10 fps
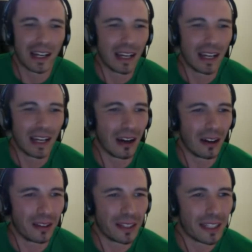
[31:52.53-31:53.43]
on
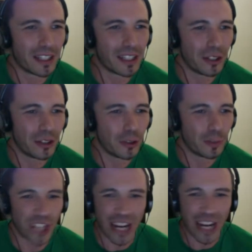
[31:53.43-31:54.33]
this YouTube
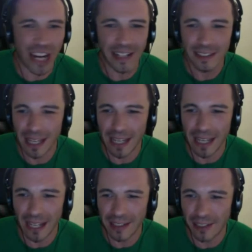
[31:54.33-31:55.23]
channel.
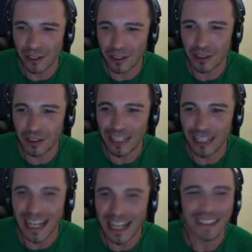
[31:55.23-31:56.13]
It's called ZoukCast.
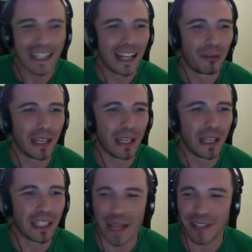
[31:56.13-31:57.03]
We
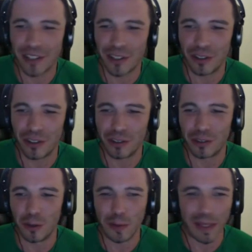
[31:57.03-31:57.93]
expect you to
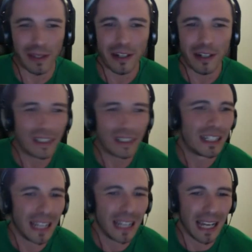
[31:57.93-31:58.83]
be there.
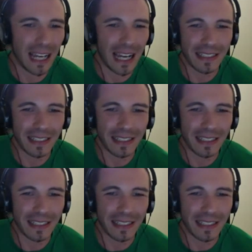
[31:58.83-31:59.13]
And